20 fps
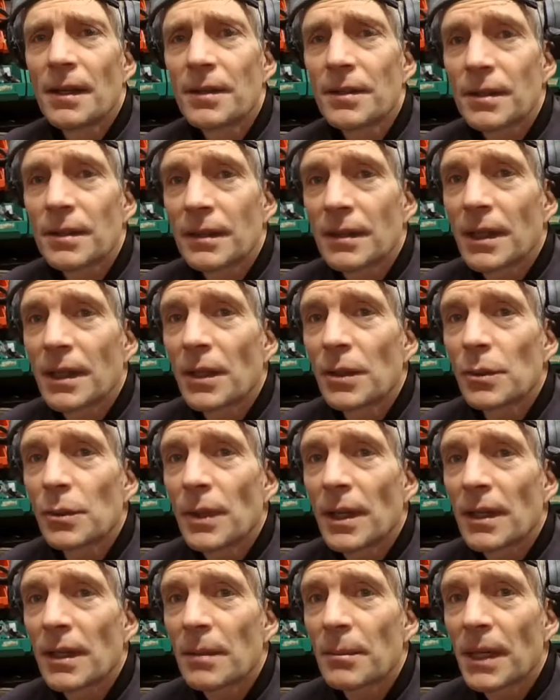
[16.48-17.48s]
Yes, hello and
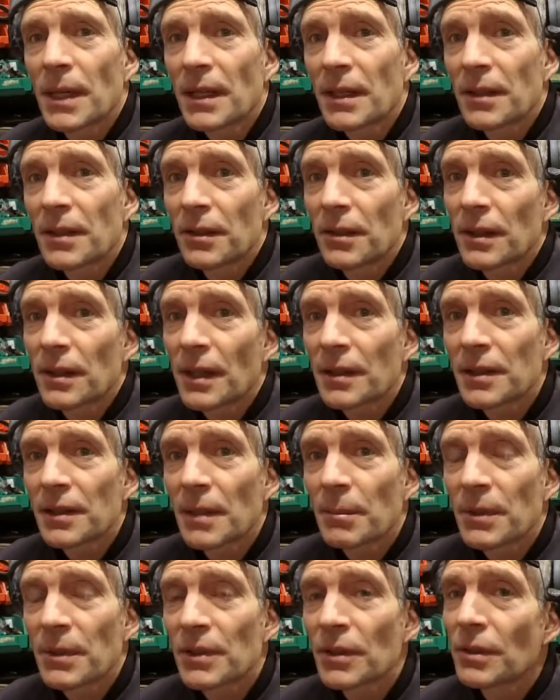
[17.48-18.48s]
welcome back to the next
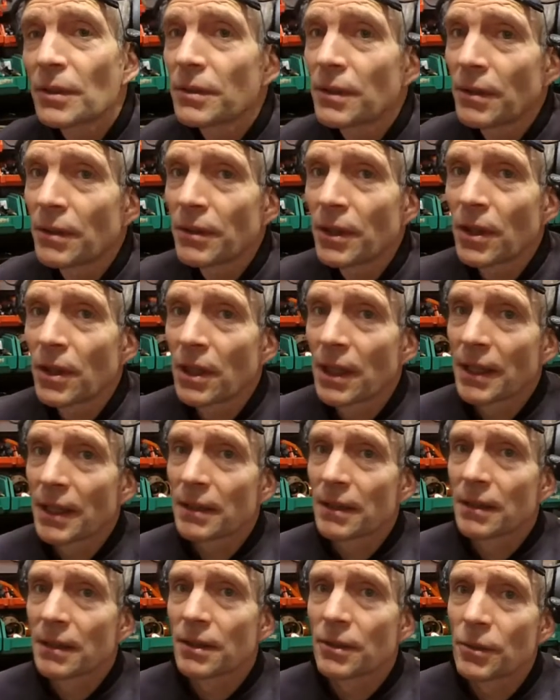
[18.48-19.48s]
episode of the
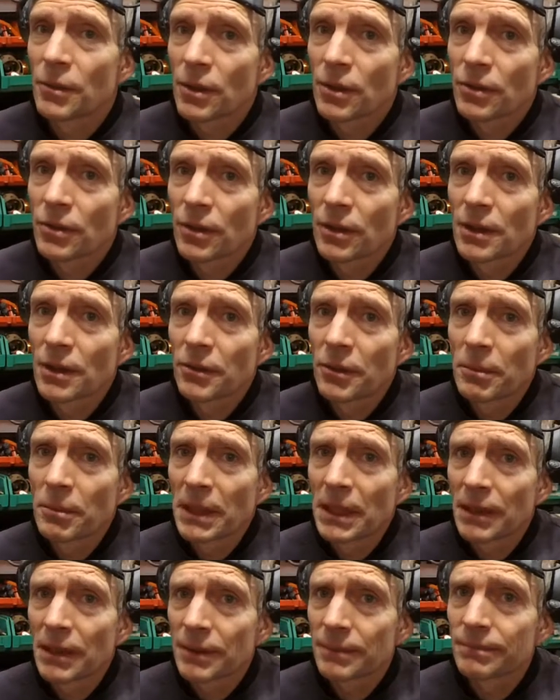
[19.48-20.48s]
Electric Rockcrawler
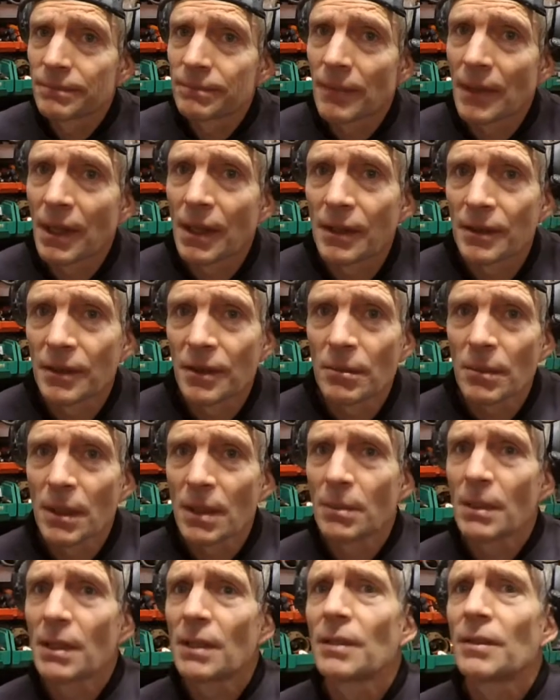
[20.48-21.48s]
Rebuild. As you
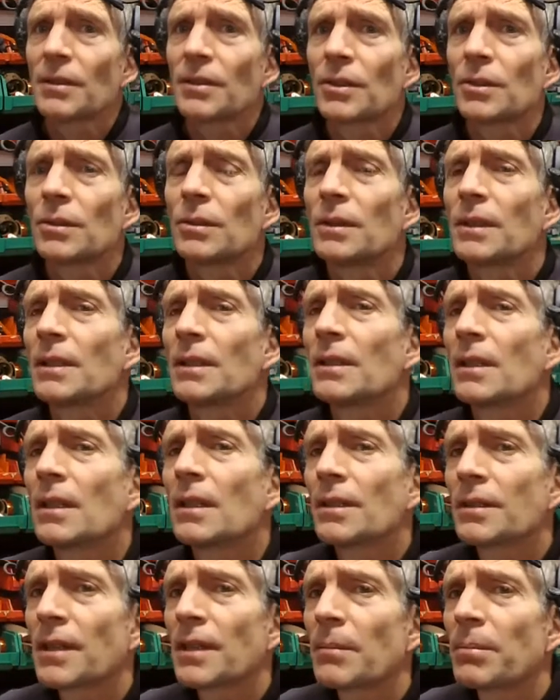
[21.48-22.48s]
maybe saw in the
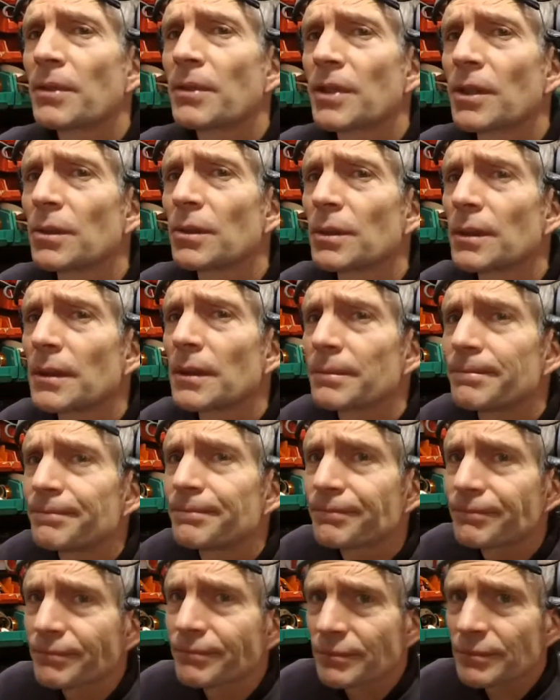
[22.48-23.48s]
last episode,
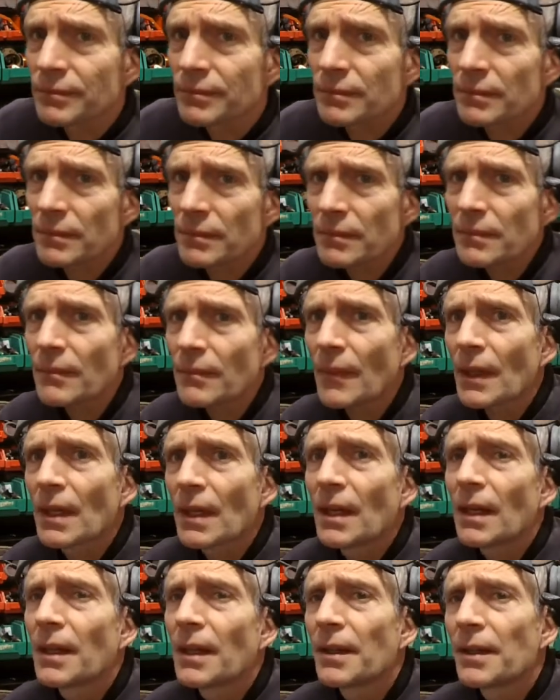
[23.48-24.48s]

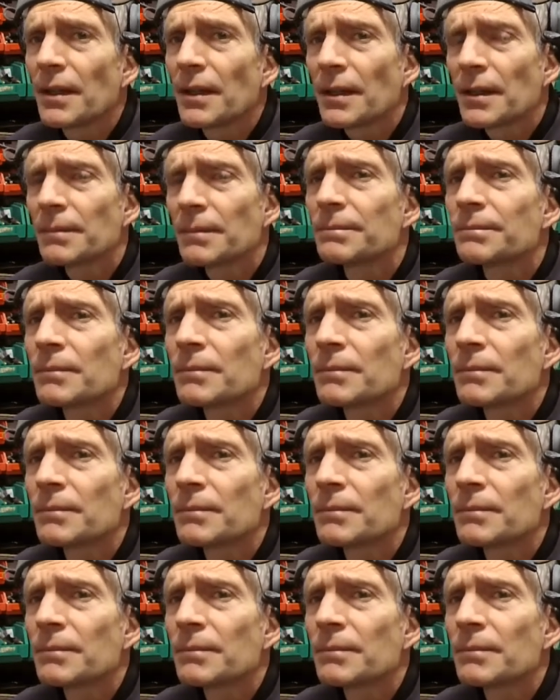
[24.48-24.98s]
I uh,